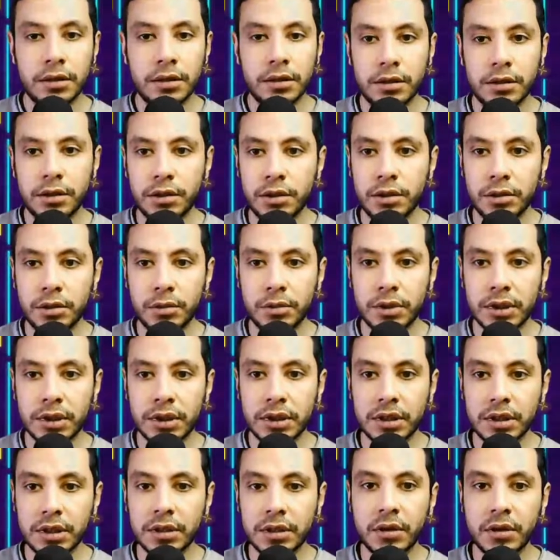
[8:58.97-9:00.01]
you will
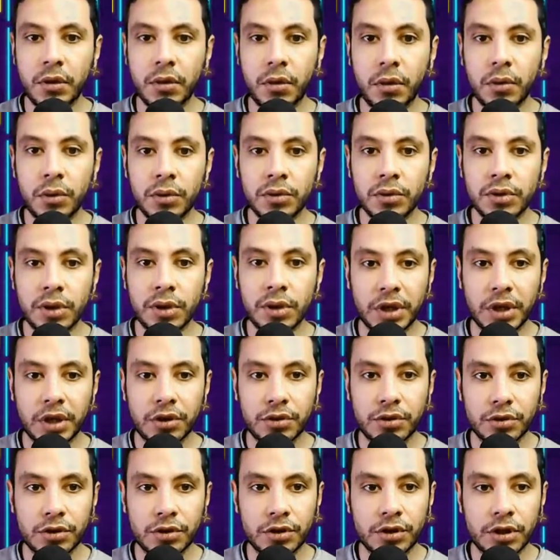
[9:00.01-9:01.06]
see all the
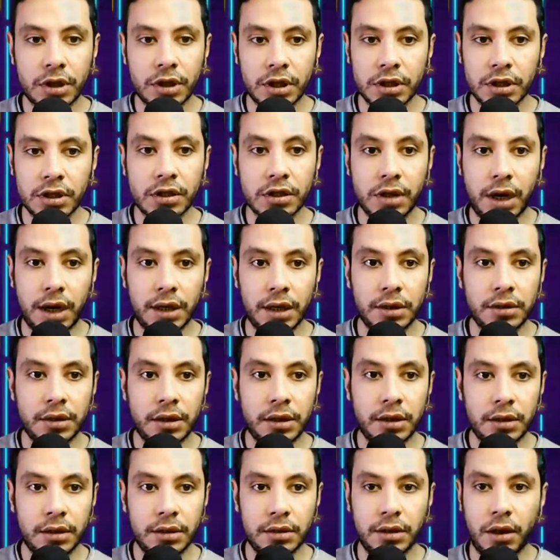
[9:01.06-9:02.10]
pictures inside
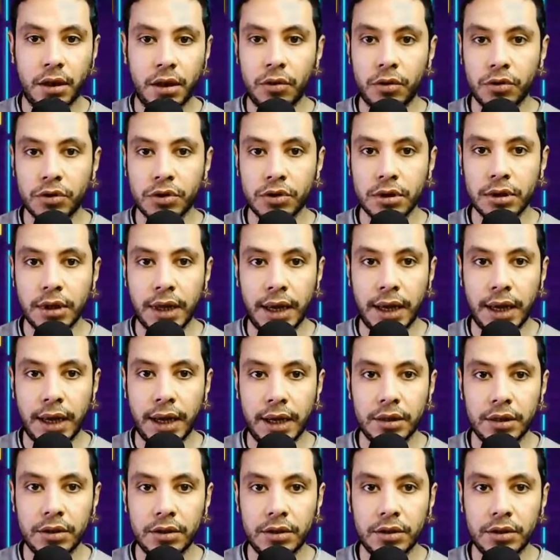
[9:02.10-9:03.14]
the hostel
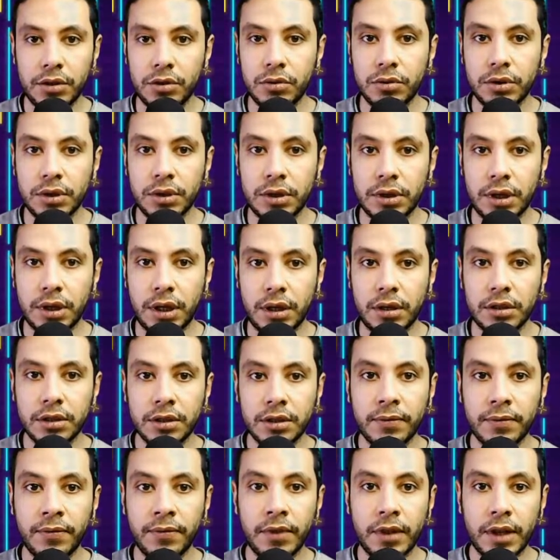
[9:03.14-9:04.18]
and your details.
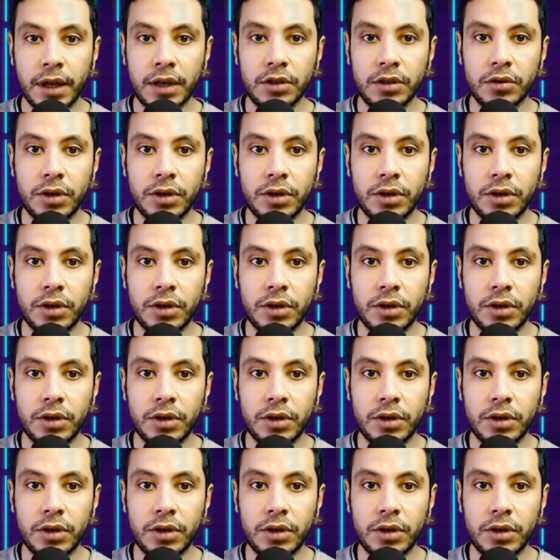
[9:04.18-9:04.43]
And you